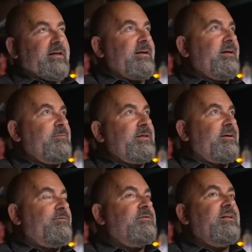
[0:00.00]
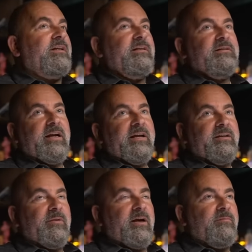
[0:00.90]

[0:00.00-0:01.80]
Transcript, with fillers: I got to be careful saying this. I had my